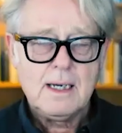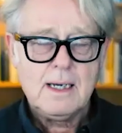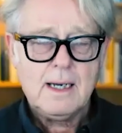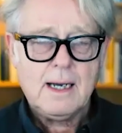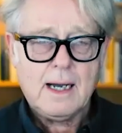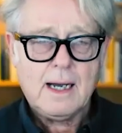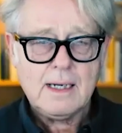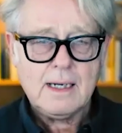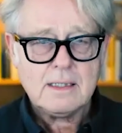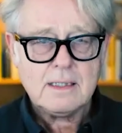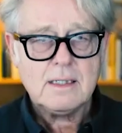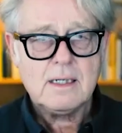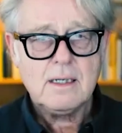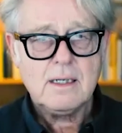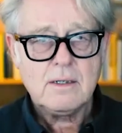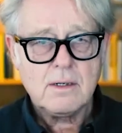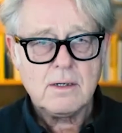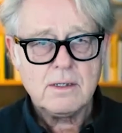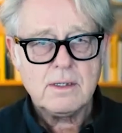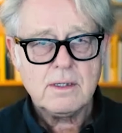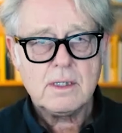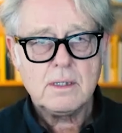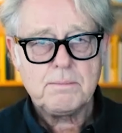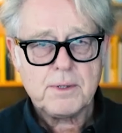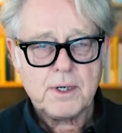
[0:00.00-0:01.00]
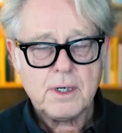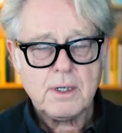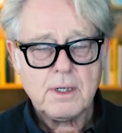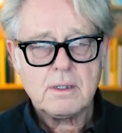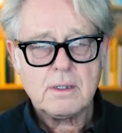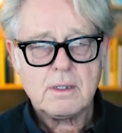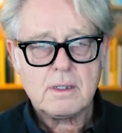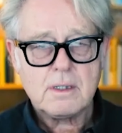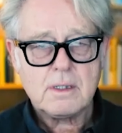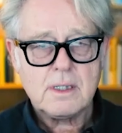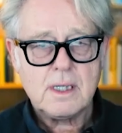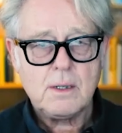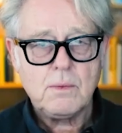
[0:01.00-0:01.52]
actually got the
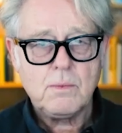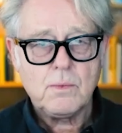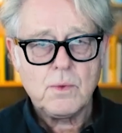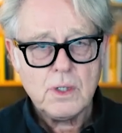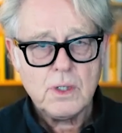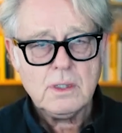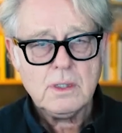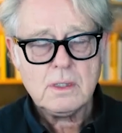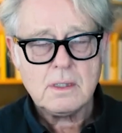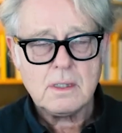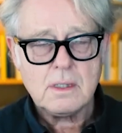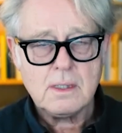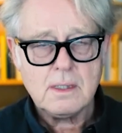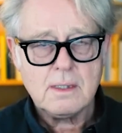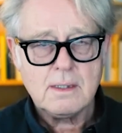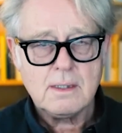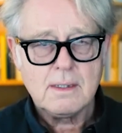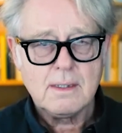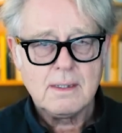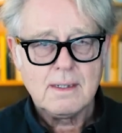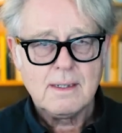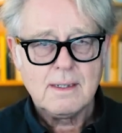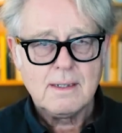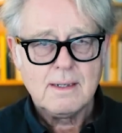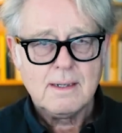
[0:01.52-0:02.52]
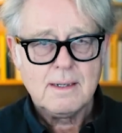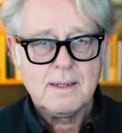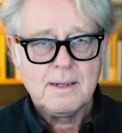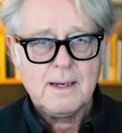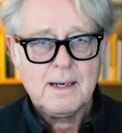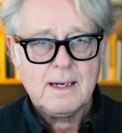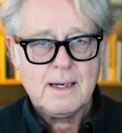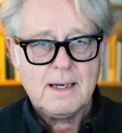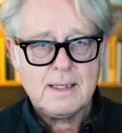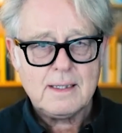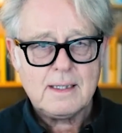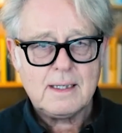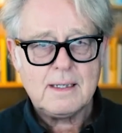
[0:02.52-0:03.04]
product they wanted.
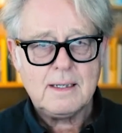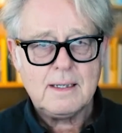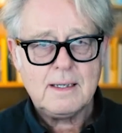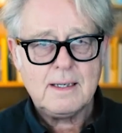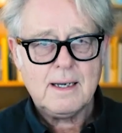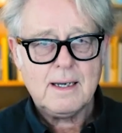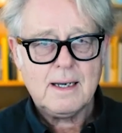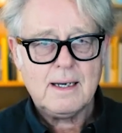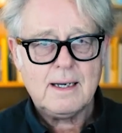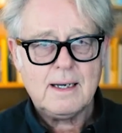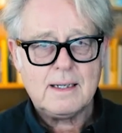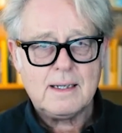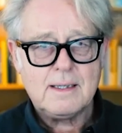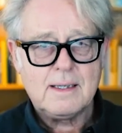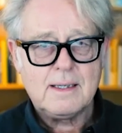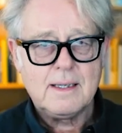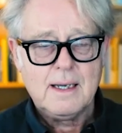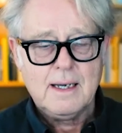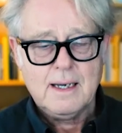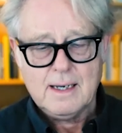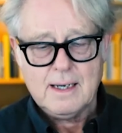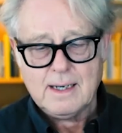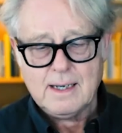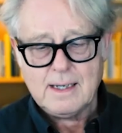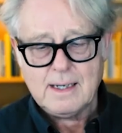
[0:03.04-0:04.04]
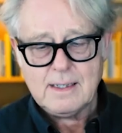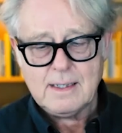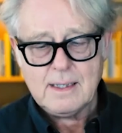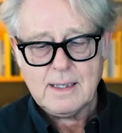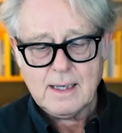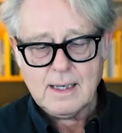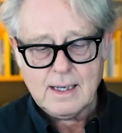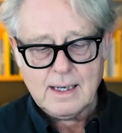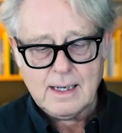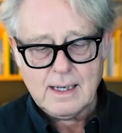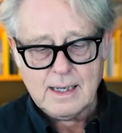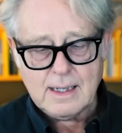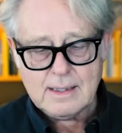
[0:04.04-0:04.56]
Had they had had
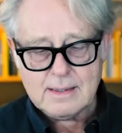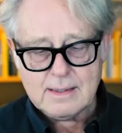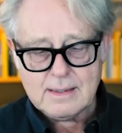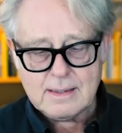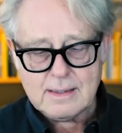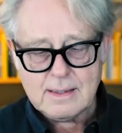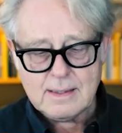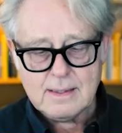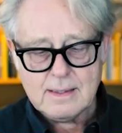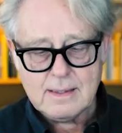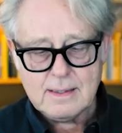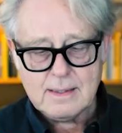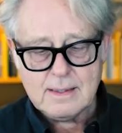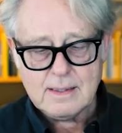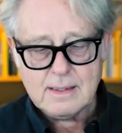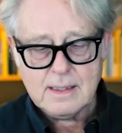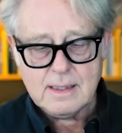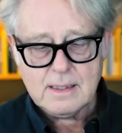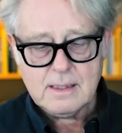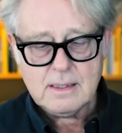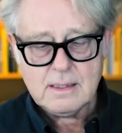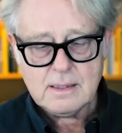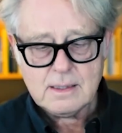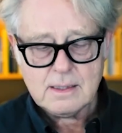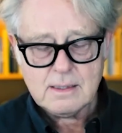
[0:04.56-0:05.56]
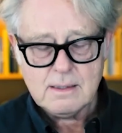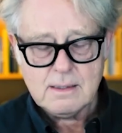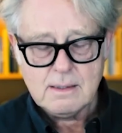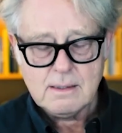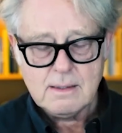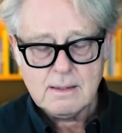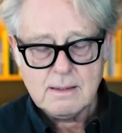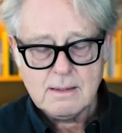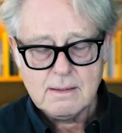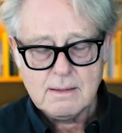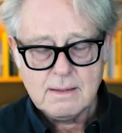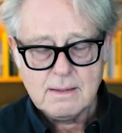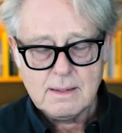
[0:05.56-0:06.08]
had this,
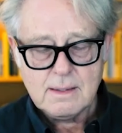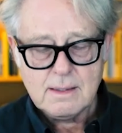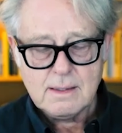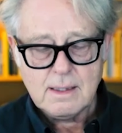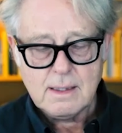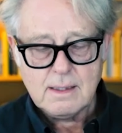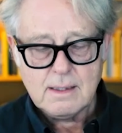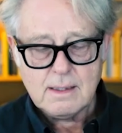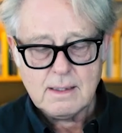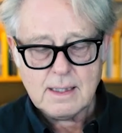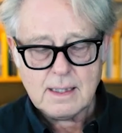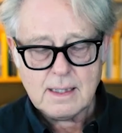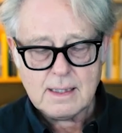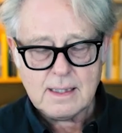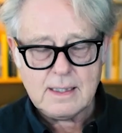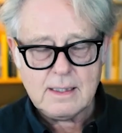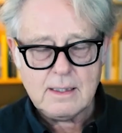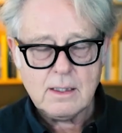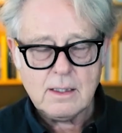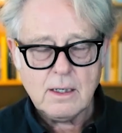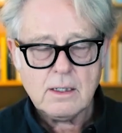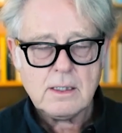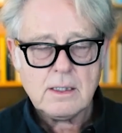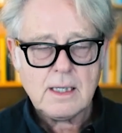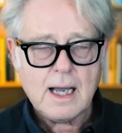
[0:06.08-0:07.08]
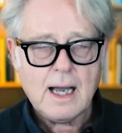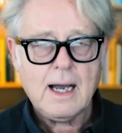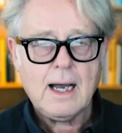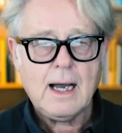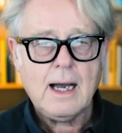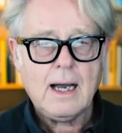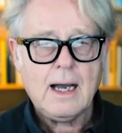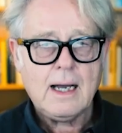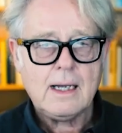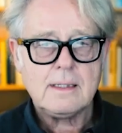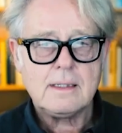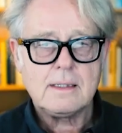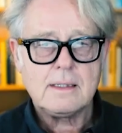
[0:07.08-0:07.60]
had he not
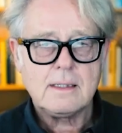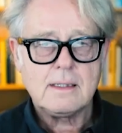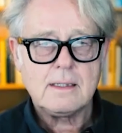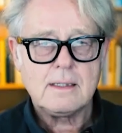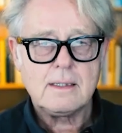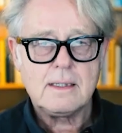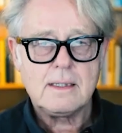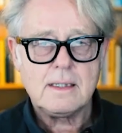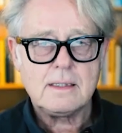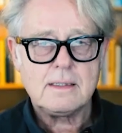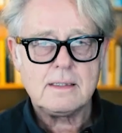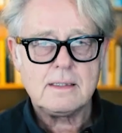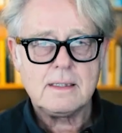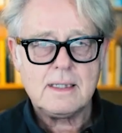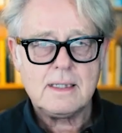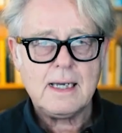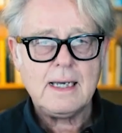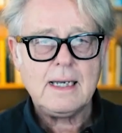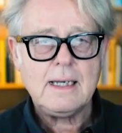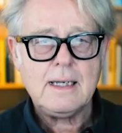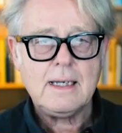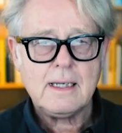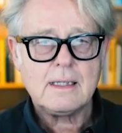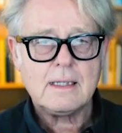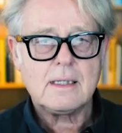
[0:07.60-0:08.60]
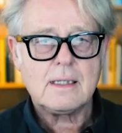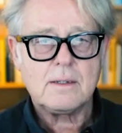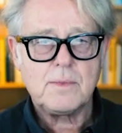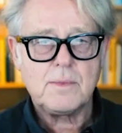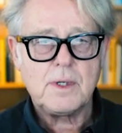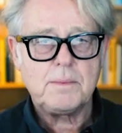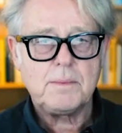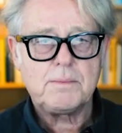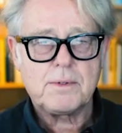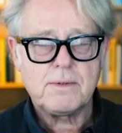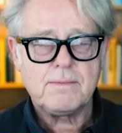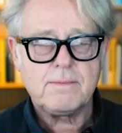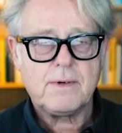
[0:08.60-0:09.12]
had this data that we
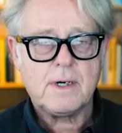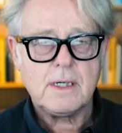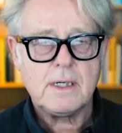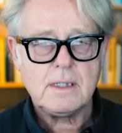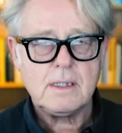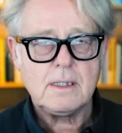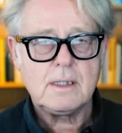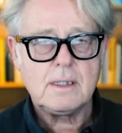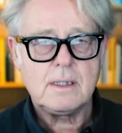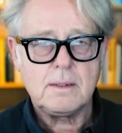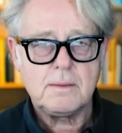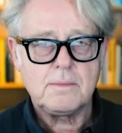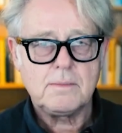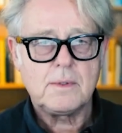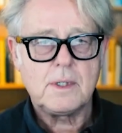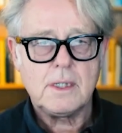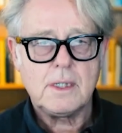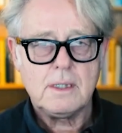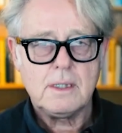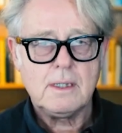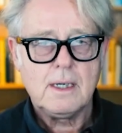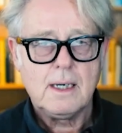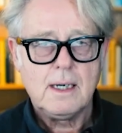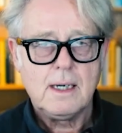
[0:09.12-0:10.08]
provided him with,